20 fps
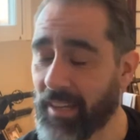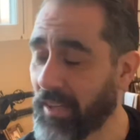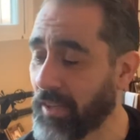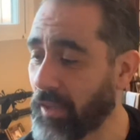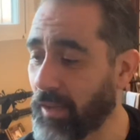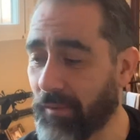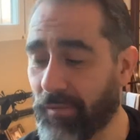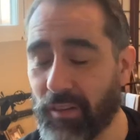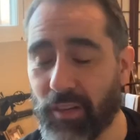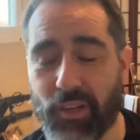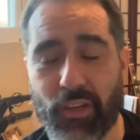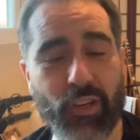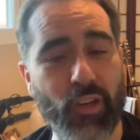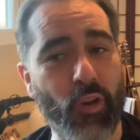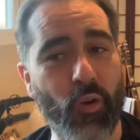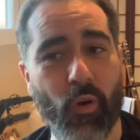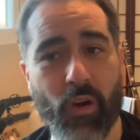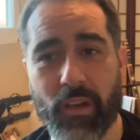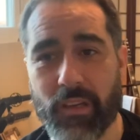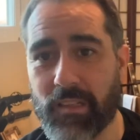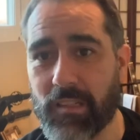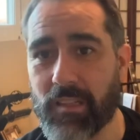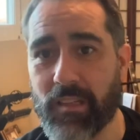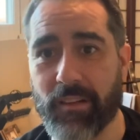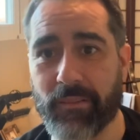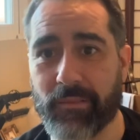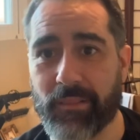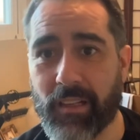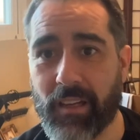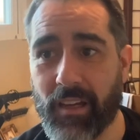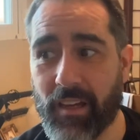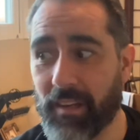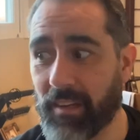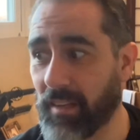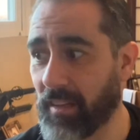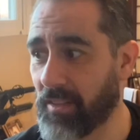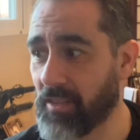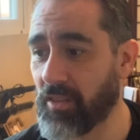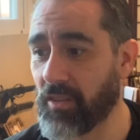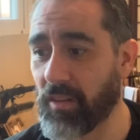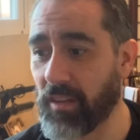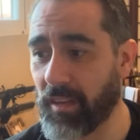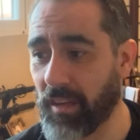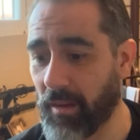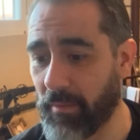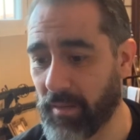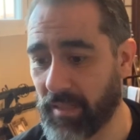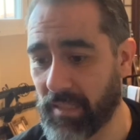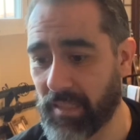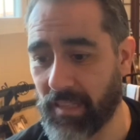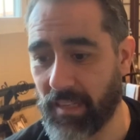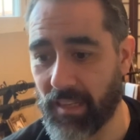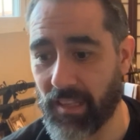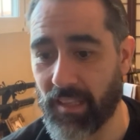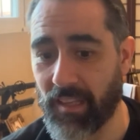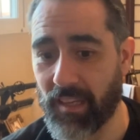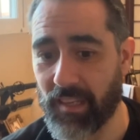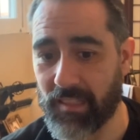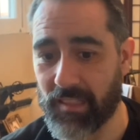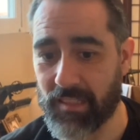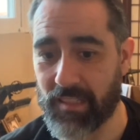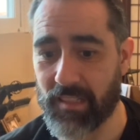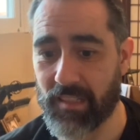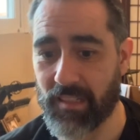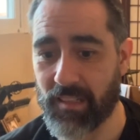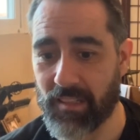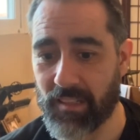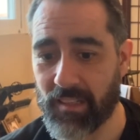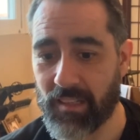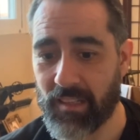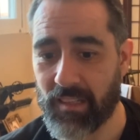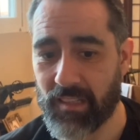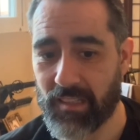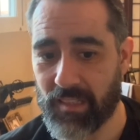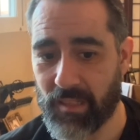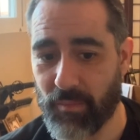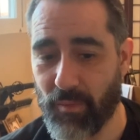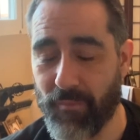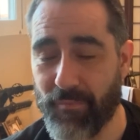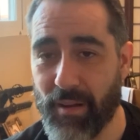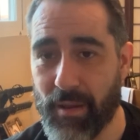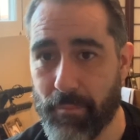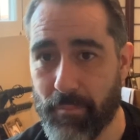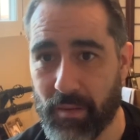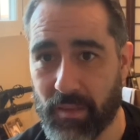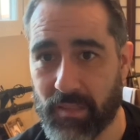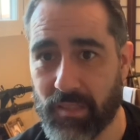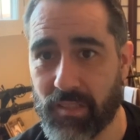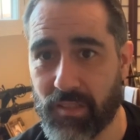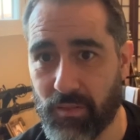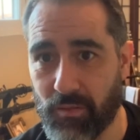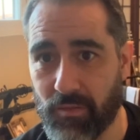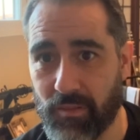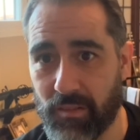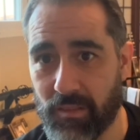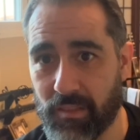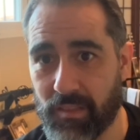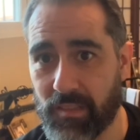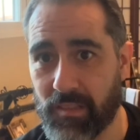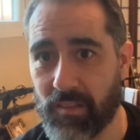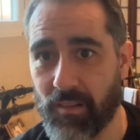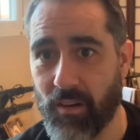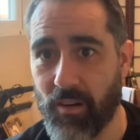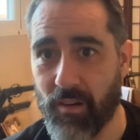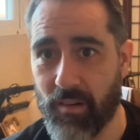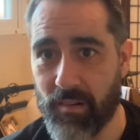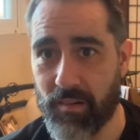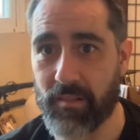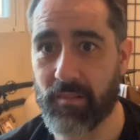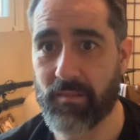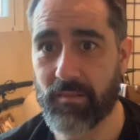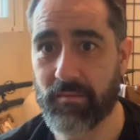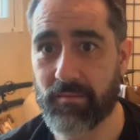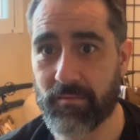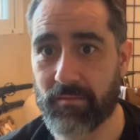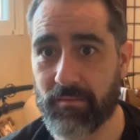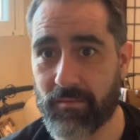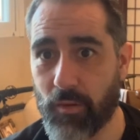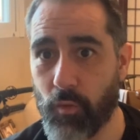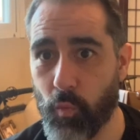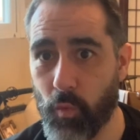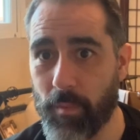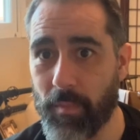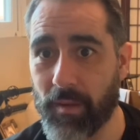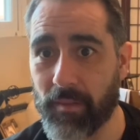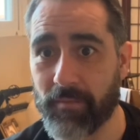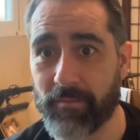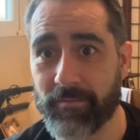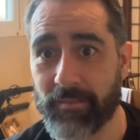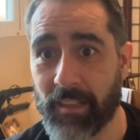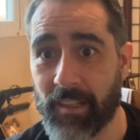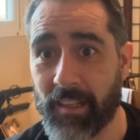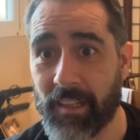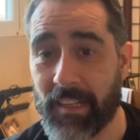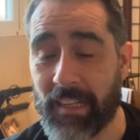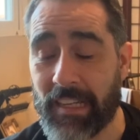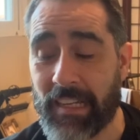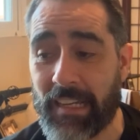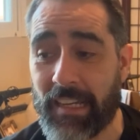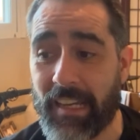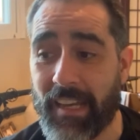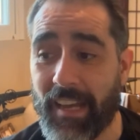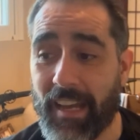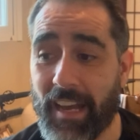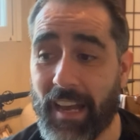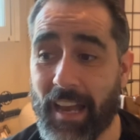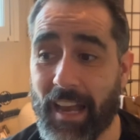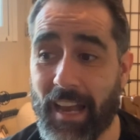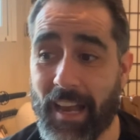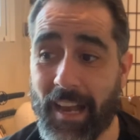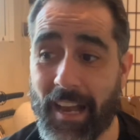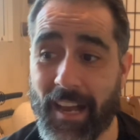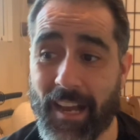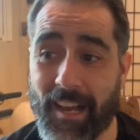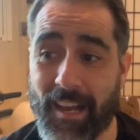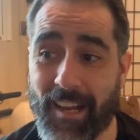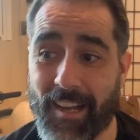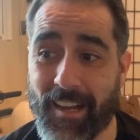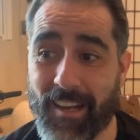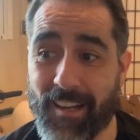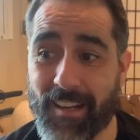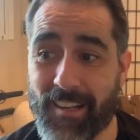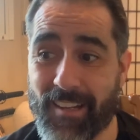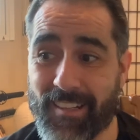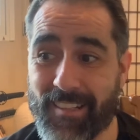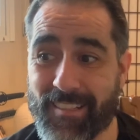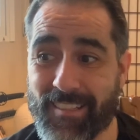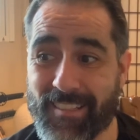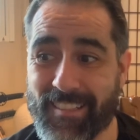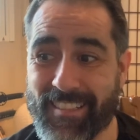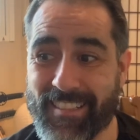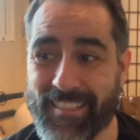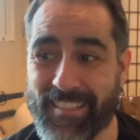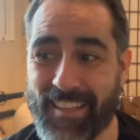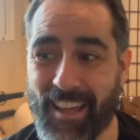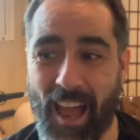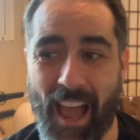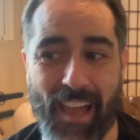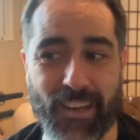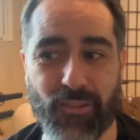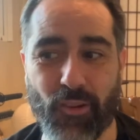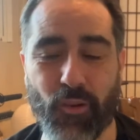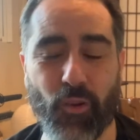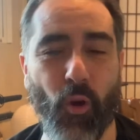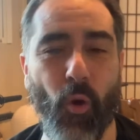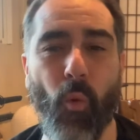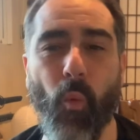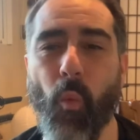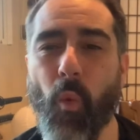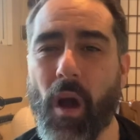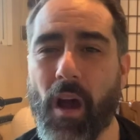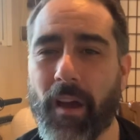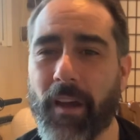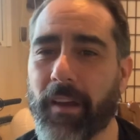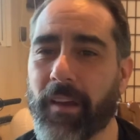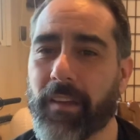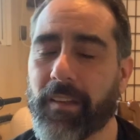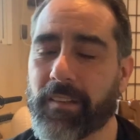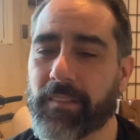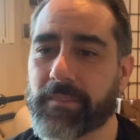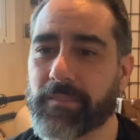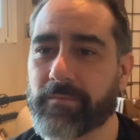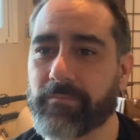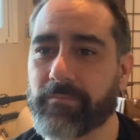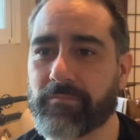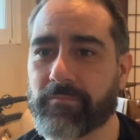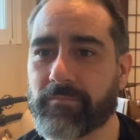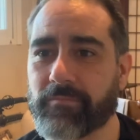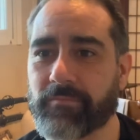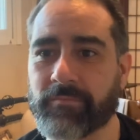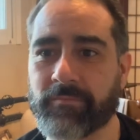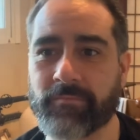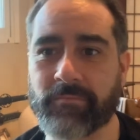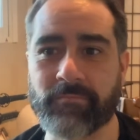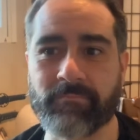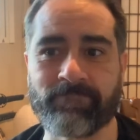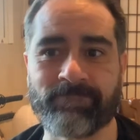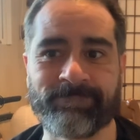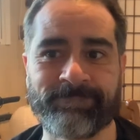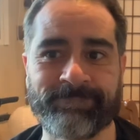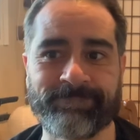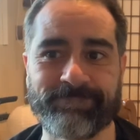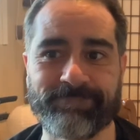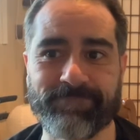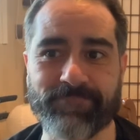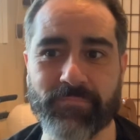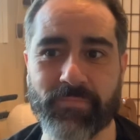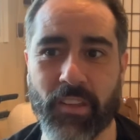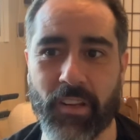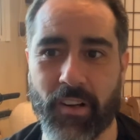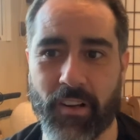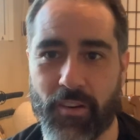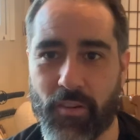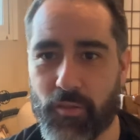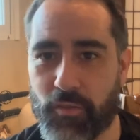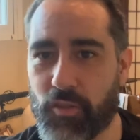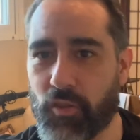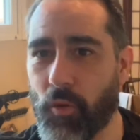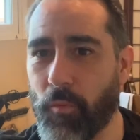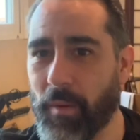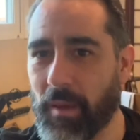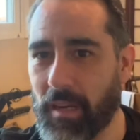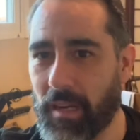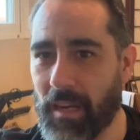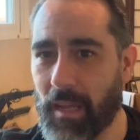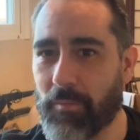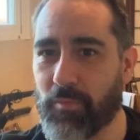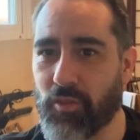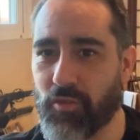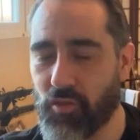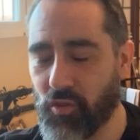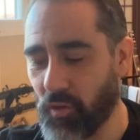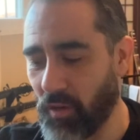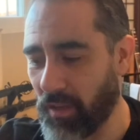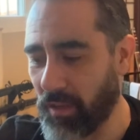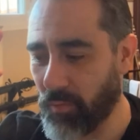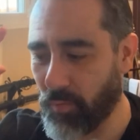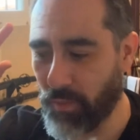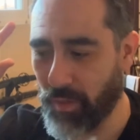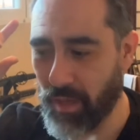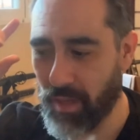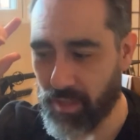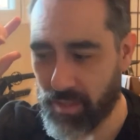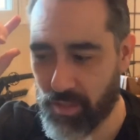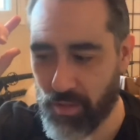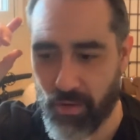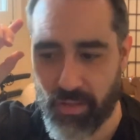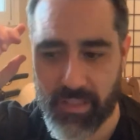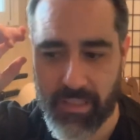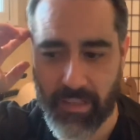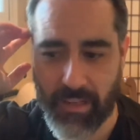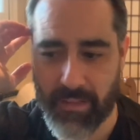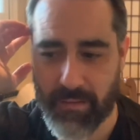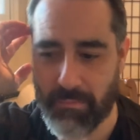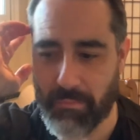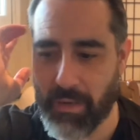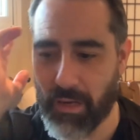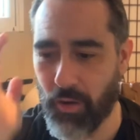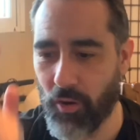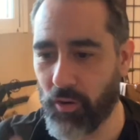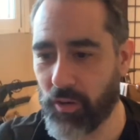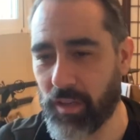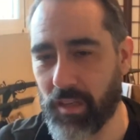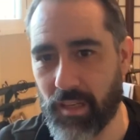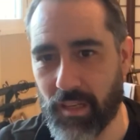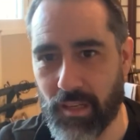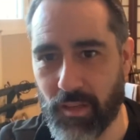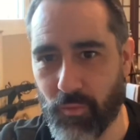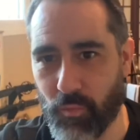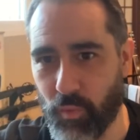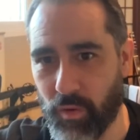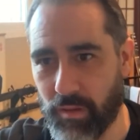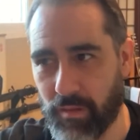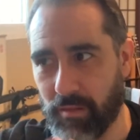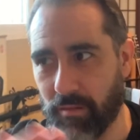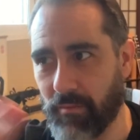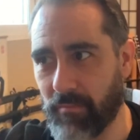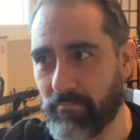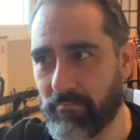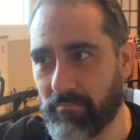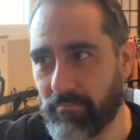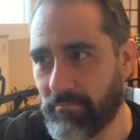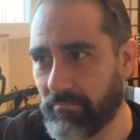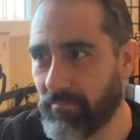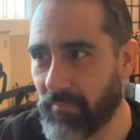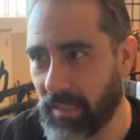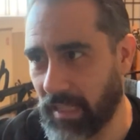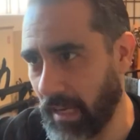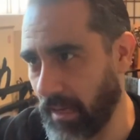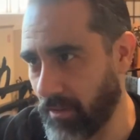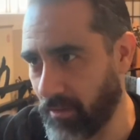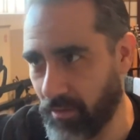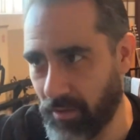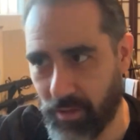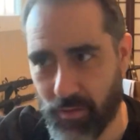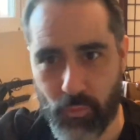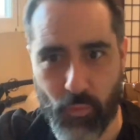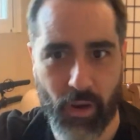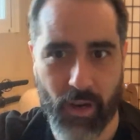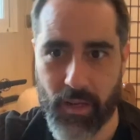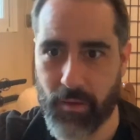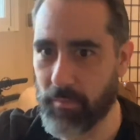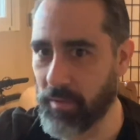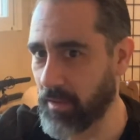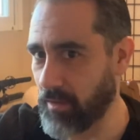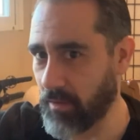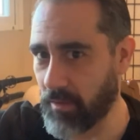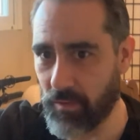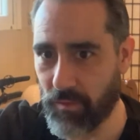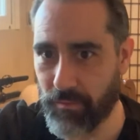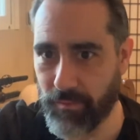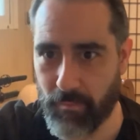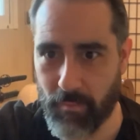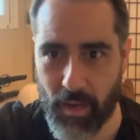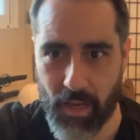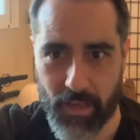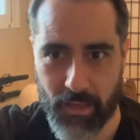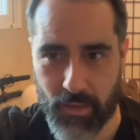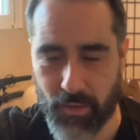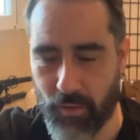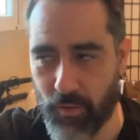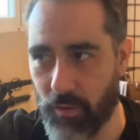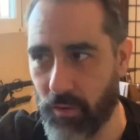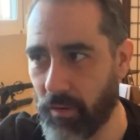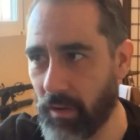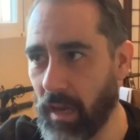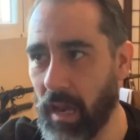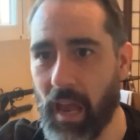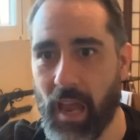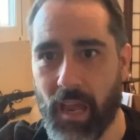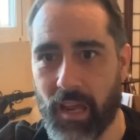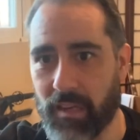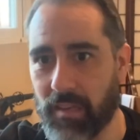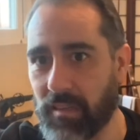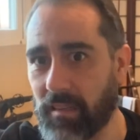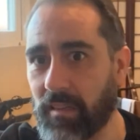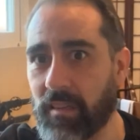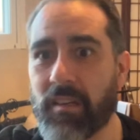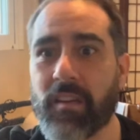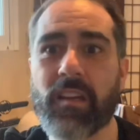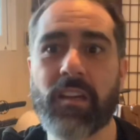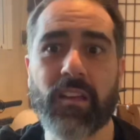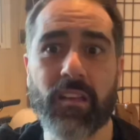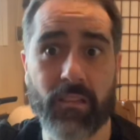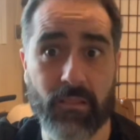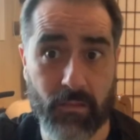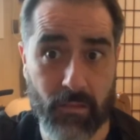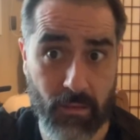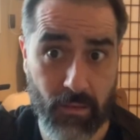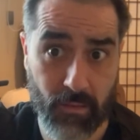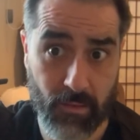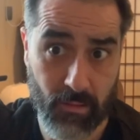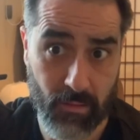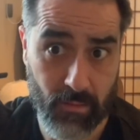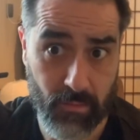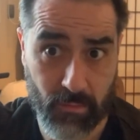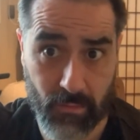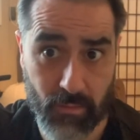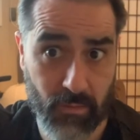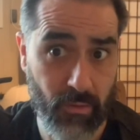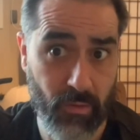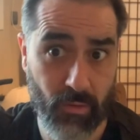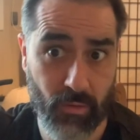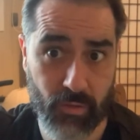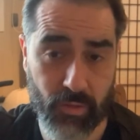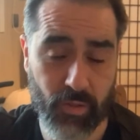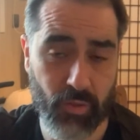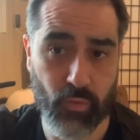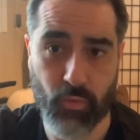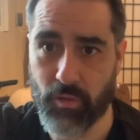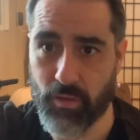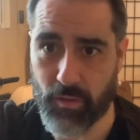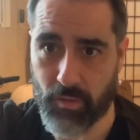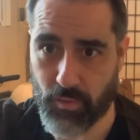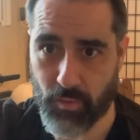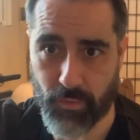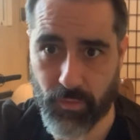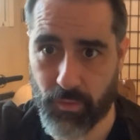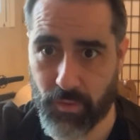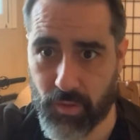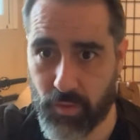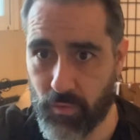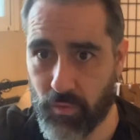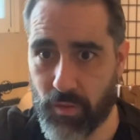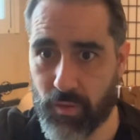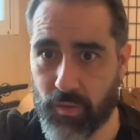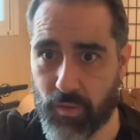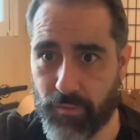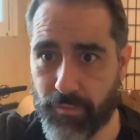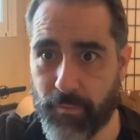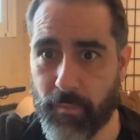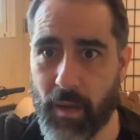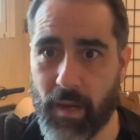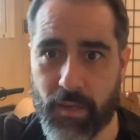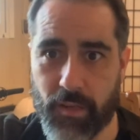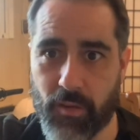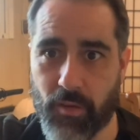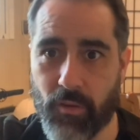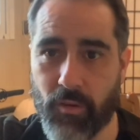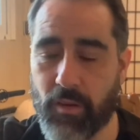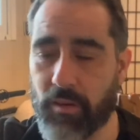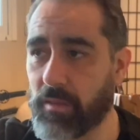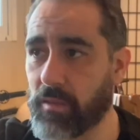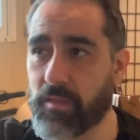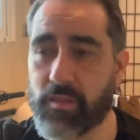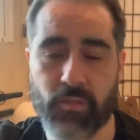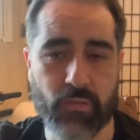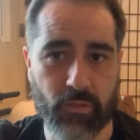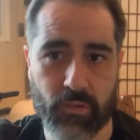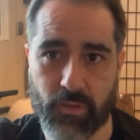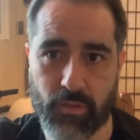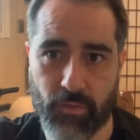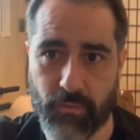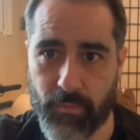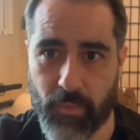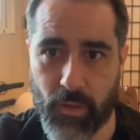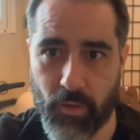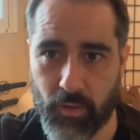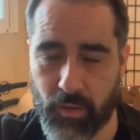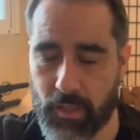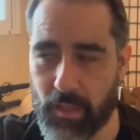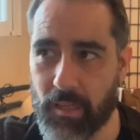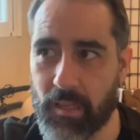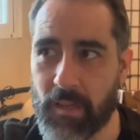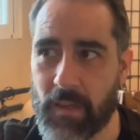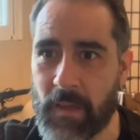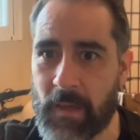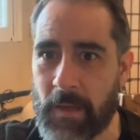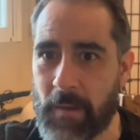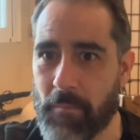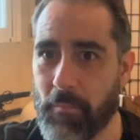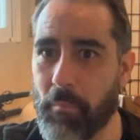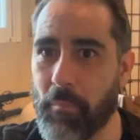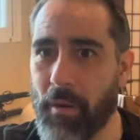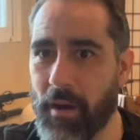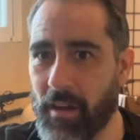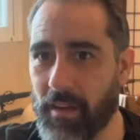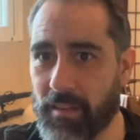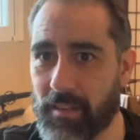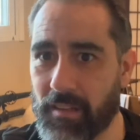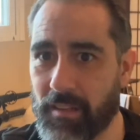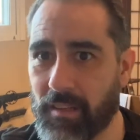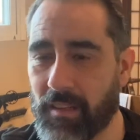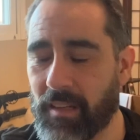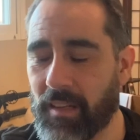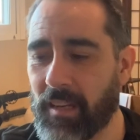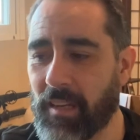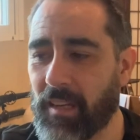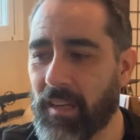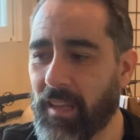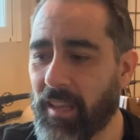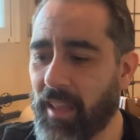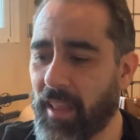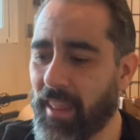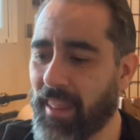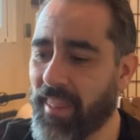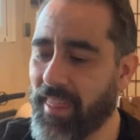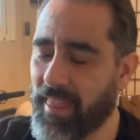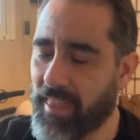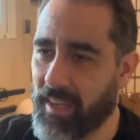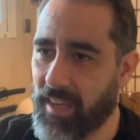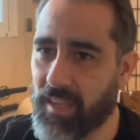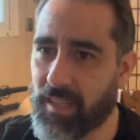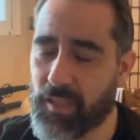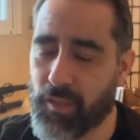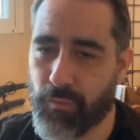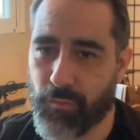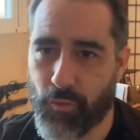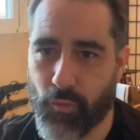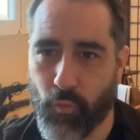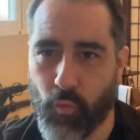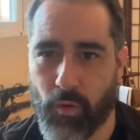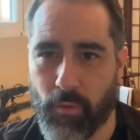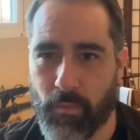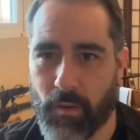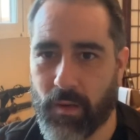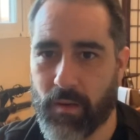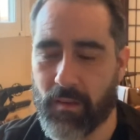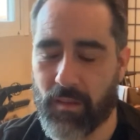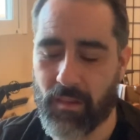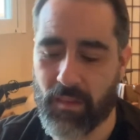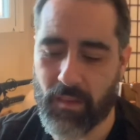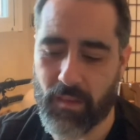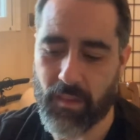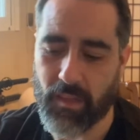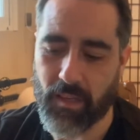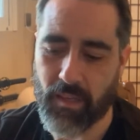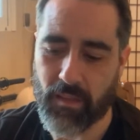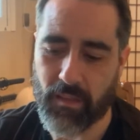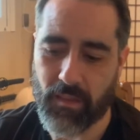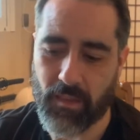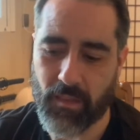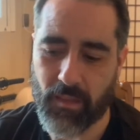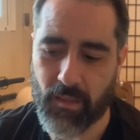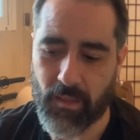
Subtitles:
You have no idea. And actually, I must say that some of my best students are women. Now, I don't know why. There are not so many names. Usually, they associate melocchi with tenors. Why? Because of Mario and the, you know, students of Mario and the students of melocchi. But this for women, the